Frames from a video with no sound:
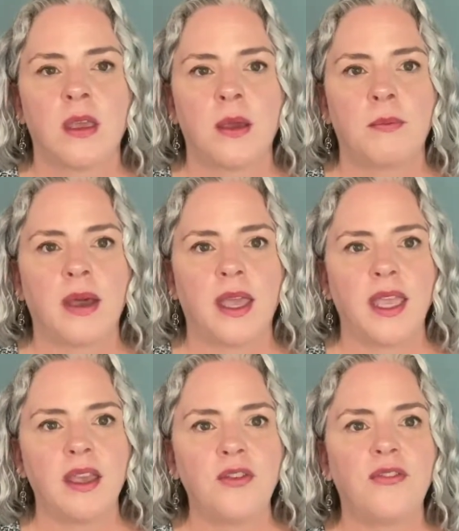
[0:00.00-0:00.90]
But
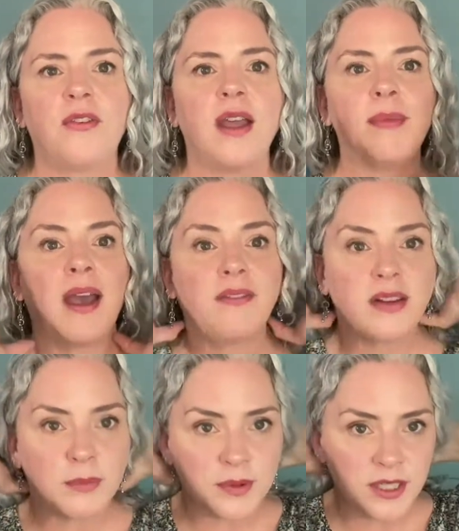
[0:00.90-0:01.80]
if I'm having
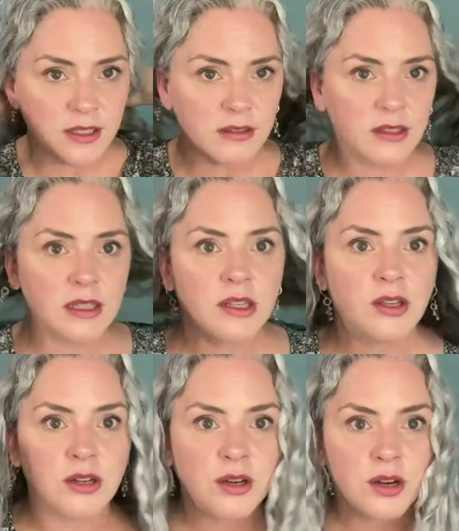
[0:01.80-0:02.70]
a particularly
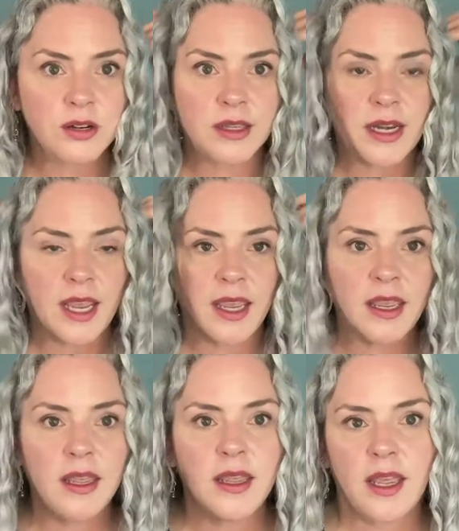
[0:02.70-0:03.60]
good curly
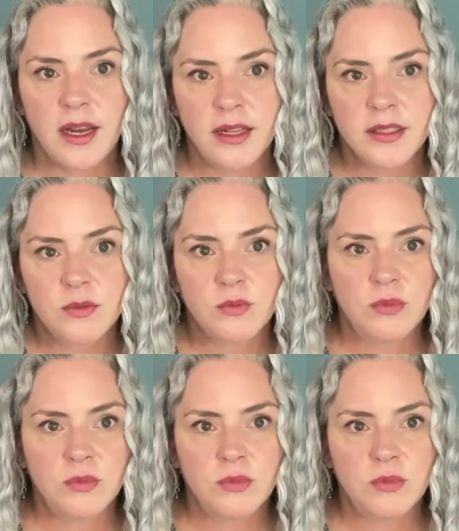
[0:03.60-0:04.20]
day and it's